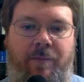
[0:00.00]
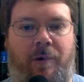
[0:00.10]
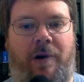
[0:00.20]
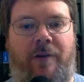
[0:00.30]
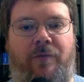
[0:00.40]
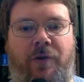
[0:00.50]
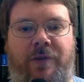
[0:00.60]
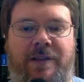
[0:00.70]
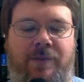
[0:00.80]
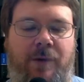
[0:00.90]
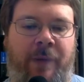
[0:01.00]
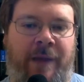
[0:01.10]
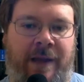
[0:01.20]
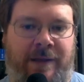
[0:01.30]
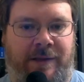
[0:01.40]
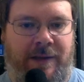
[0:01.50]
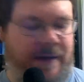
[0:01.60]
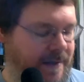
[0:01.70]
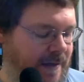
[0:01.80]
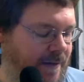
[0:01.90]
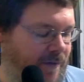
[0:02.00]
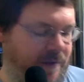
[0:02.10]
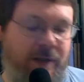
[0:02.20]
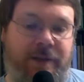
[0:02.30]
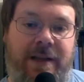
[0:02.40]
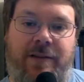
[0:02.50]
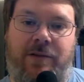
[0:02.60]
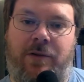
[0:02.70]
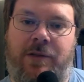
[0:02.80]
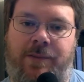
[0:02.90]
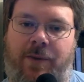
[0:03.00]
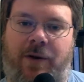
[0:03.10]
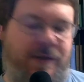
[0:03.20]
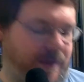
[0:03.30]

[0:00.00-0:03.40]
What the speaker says: part in Ruth, that's where we get the idea of till death do us part.